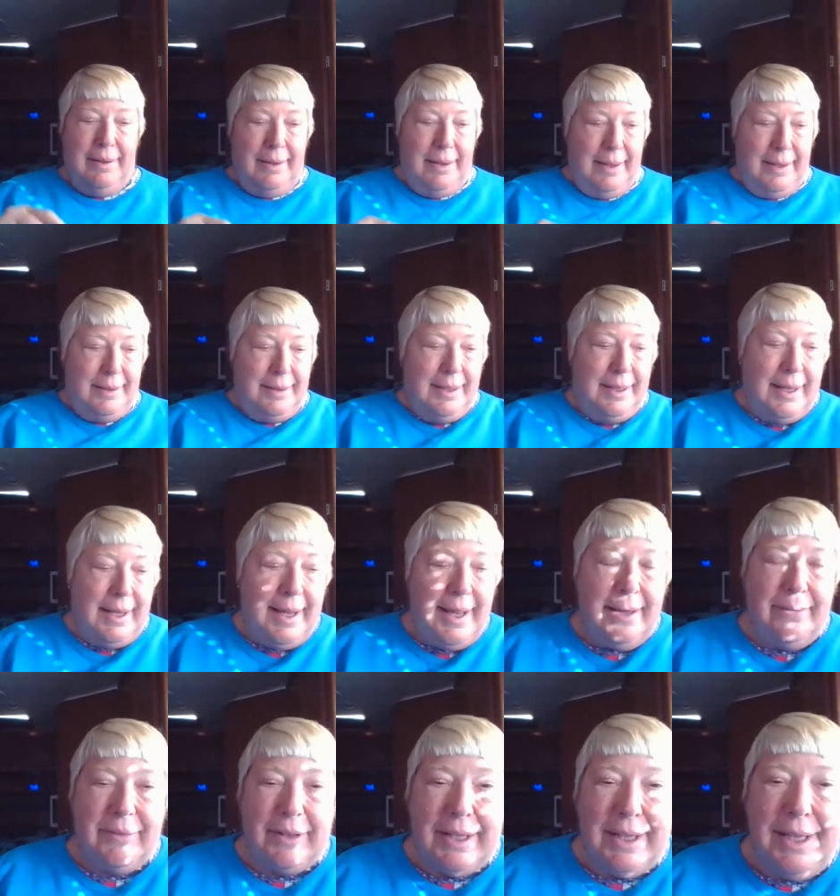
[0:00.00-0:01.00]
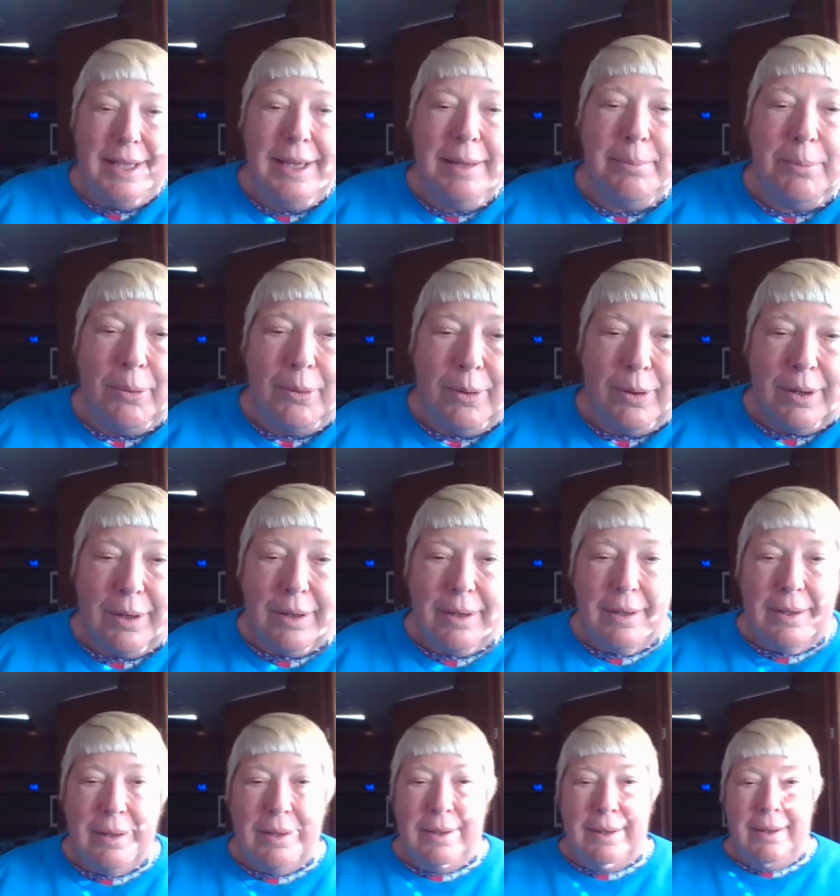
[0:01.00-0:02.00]
and then I have a keyboard
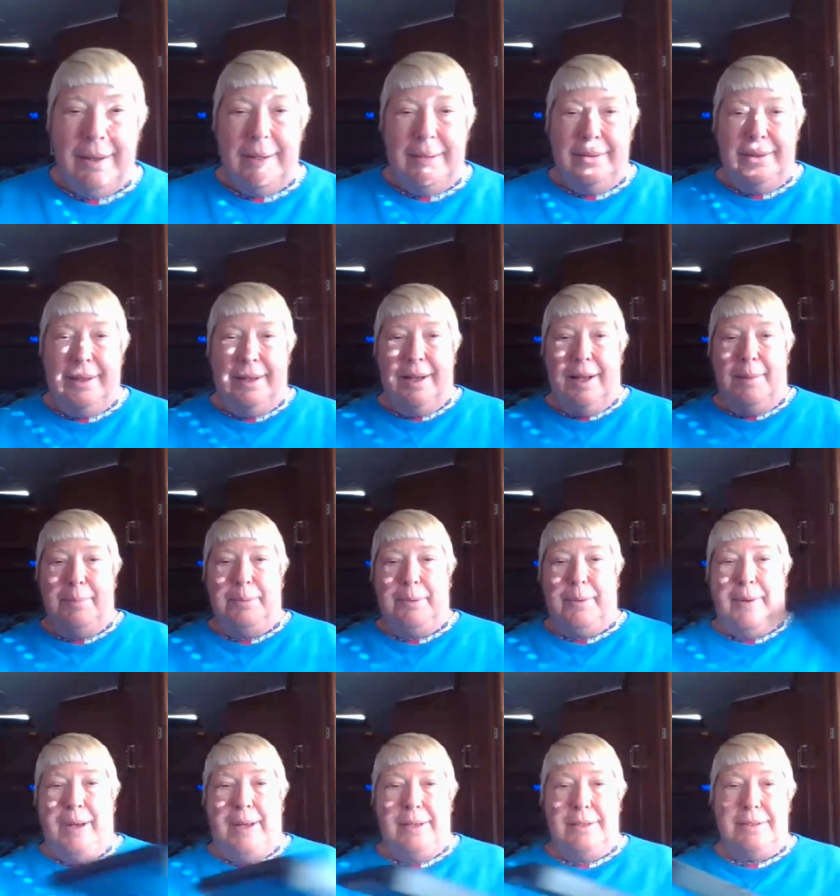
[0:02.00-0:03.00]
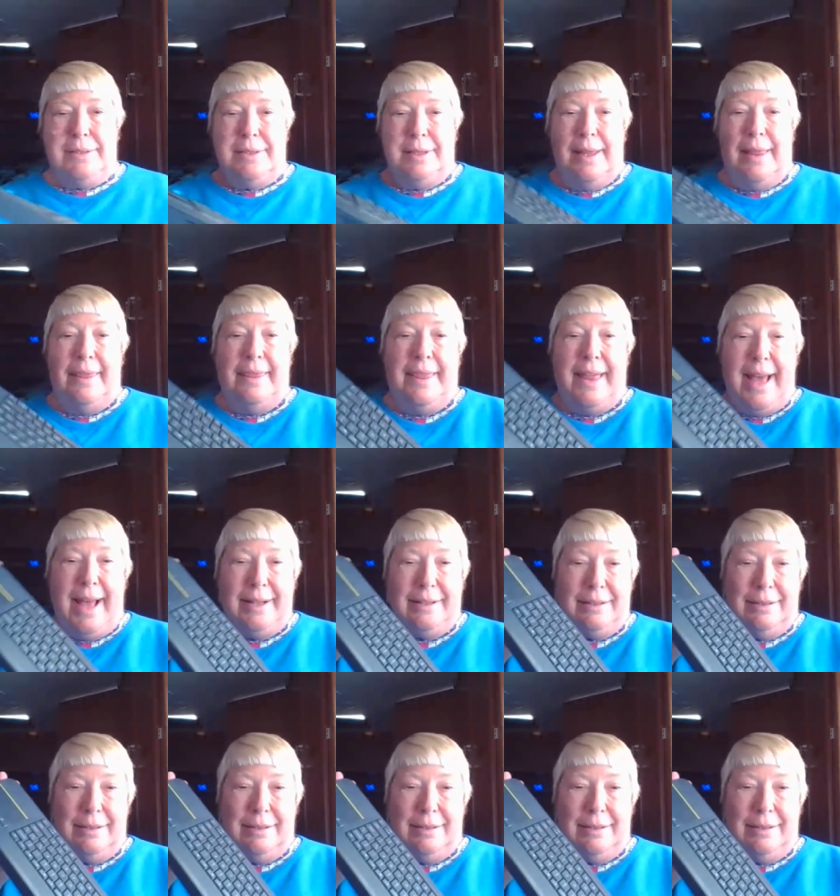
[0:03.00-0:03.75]
that operates that